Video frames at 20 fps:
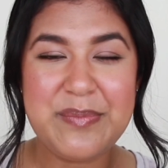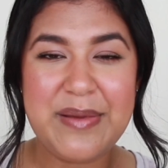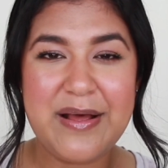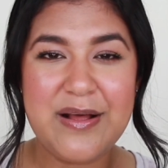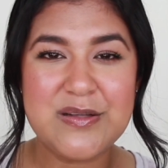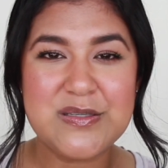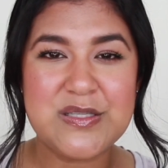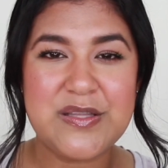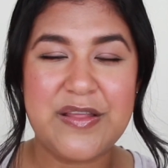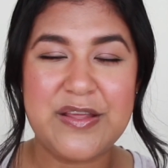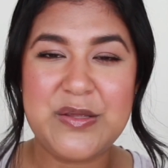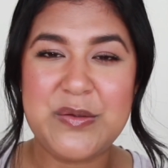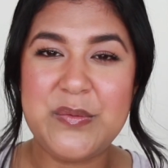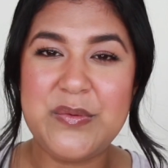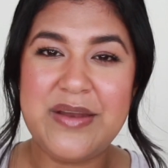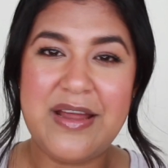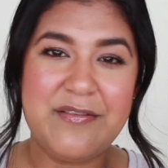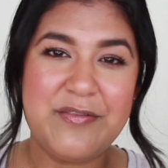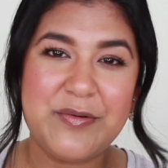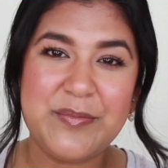bell so that you
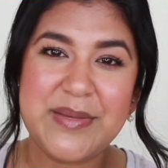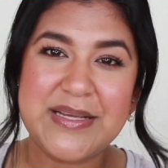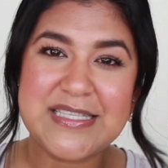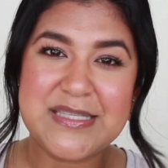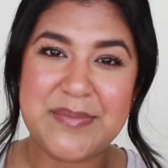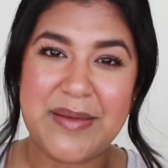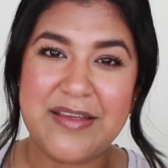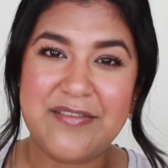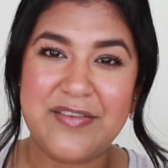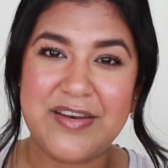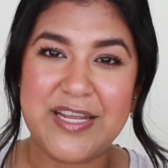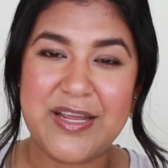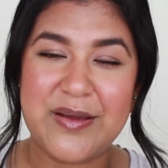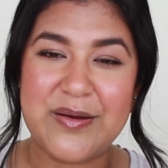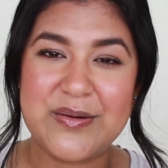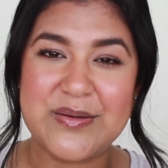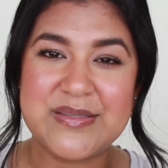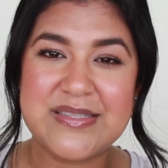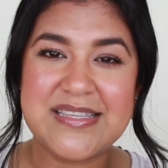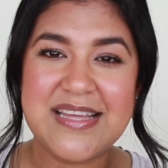never miss my
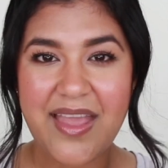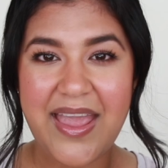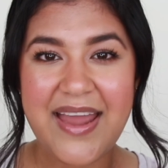videos.